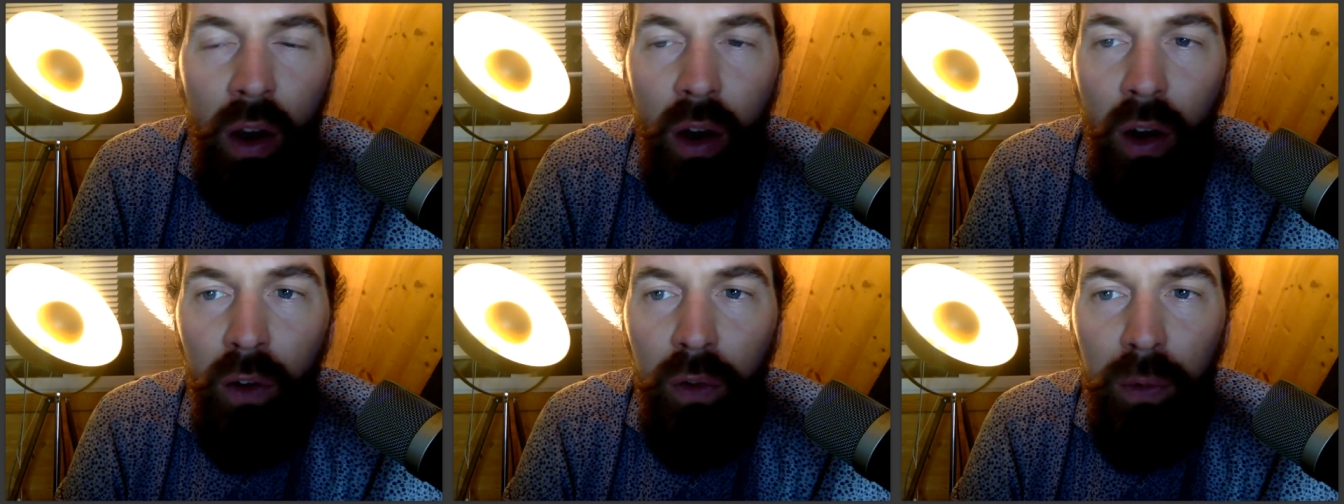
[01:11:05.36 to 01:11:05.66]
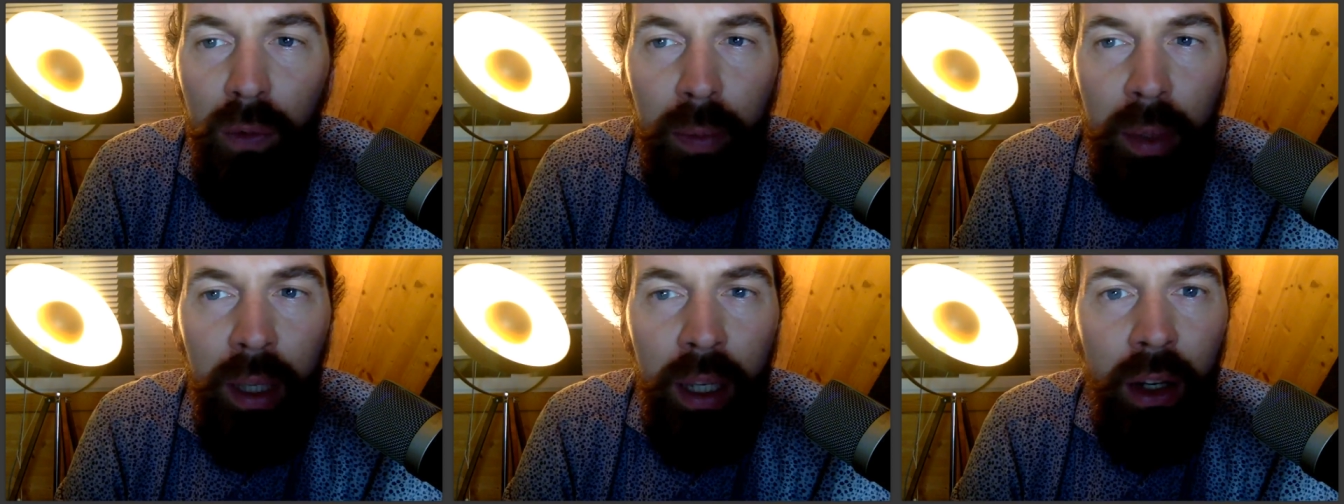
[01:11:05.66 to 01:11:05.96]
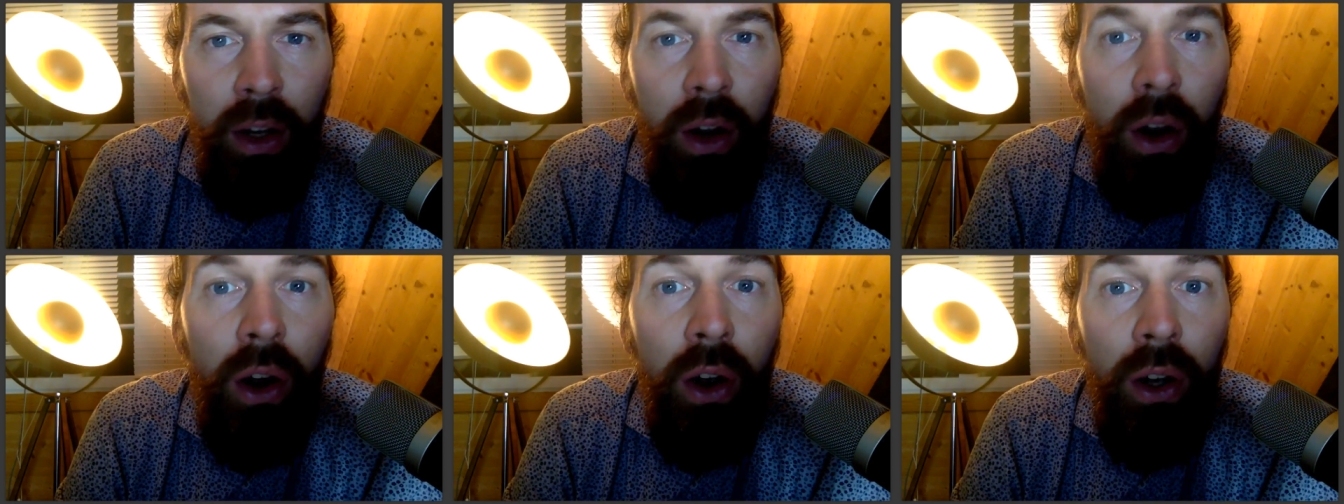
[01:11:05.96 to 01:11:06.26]
of
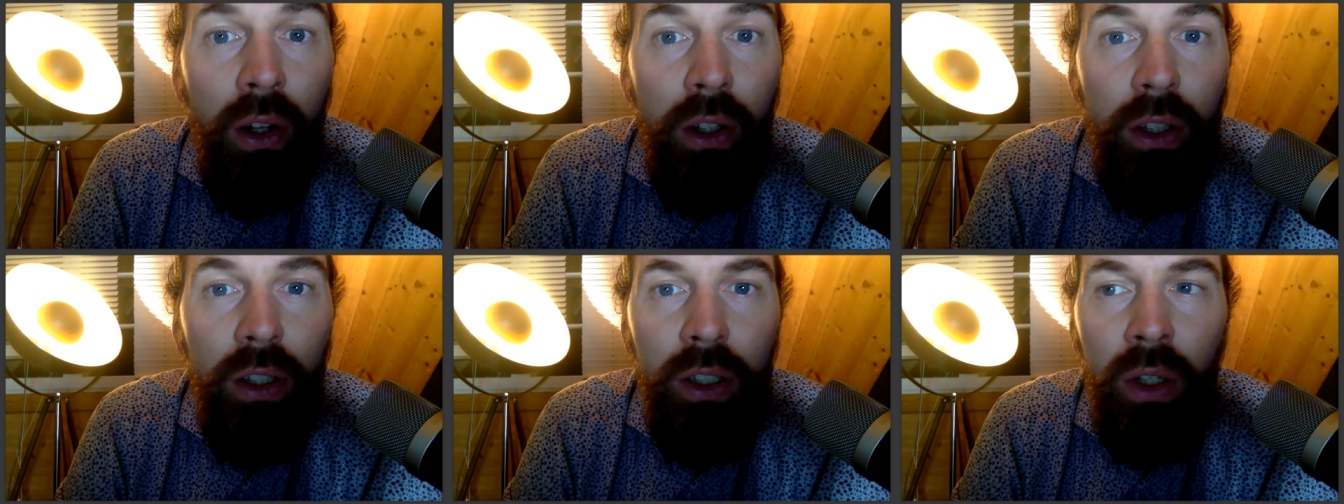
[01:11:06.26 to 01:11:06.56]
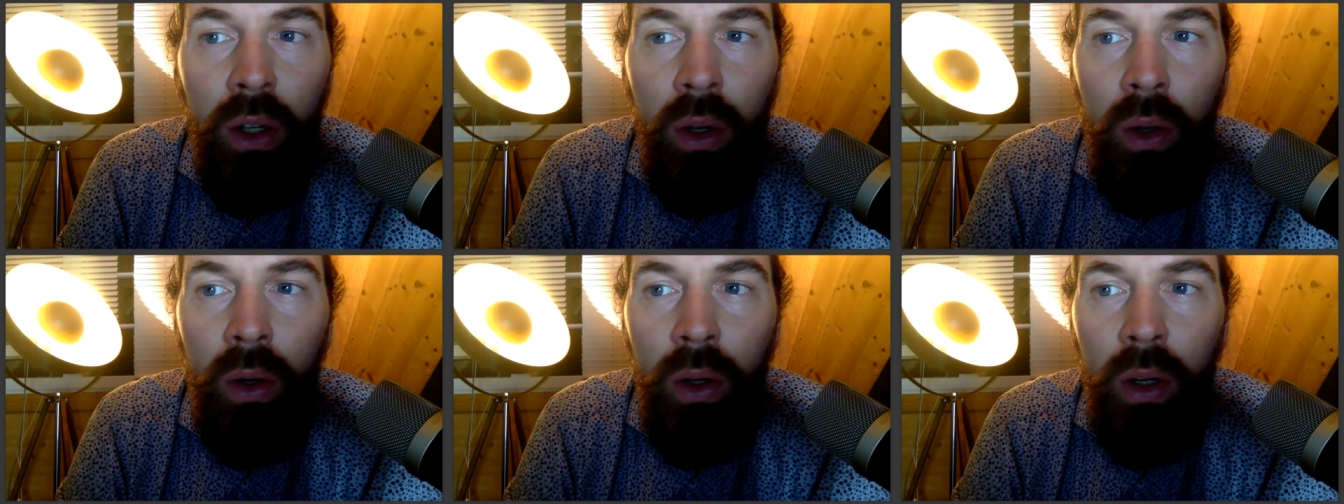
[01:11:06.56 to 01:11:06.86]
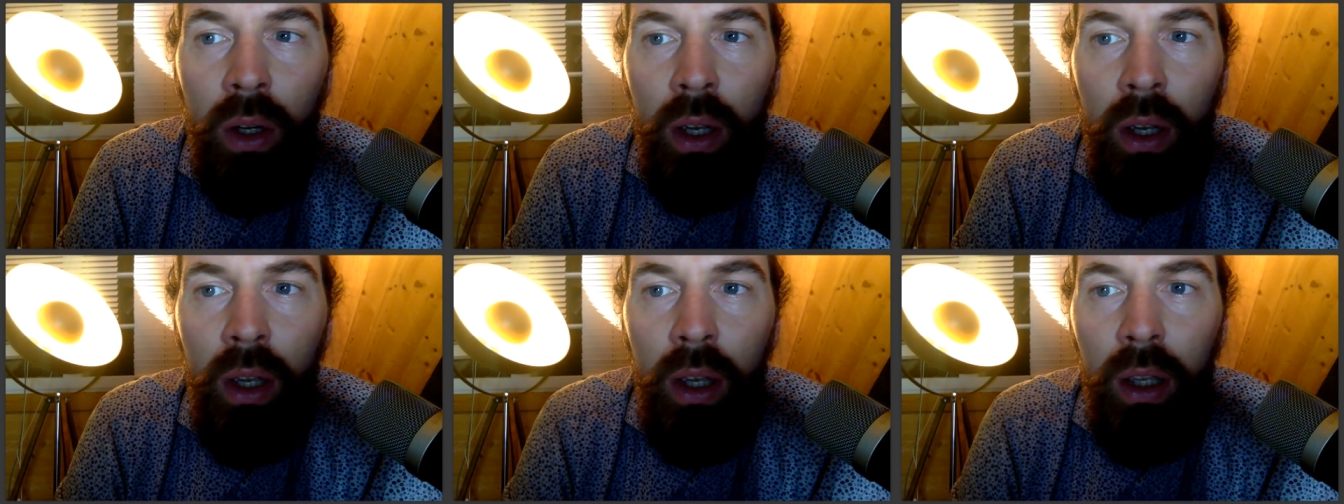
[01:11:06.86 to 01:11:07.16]
being hurt, you know?
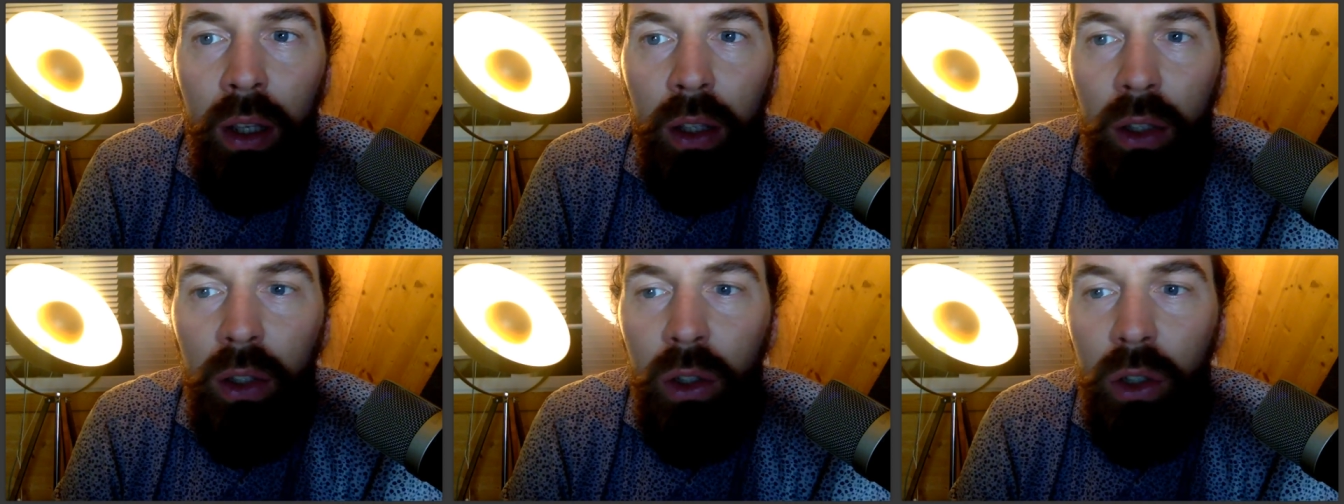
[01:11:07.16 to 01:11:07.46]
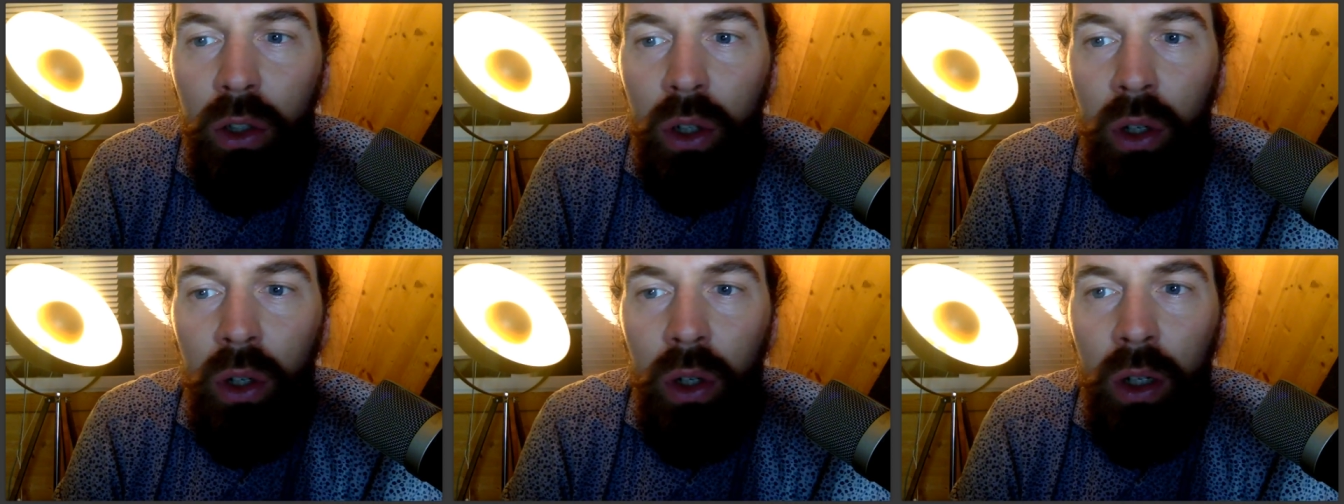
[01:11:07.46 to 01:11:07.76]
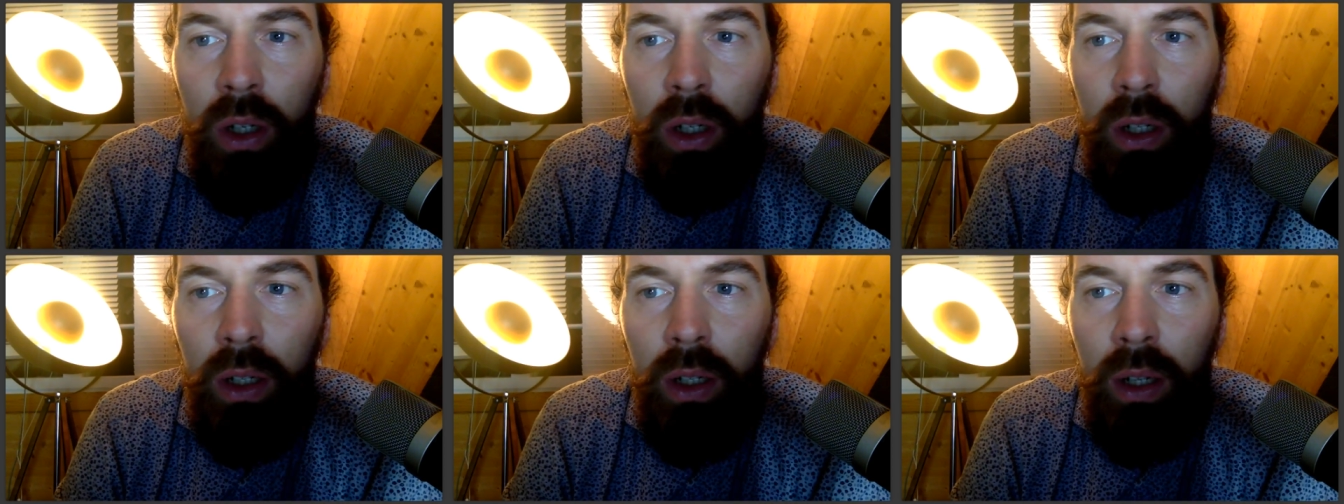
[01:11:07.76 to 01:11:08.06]
You should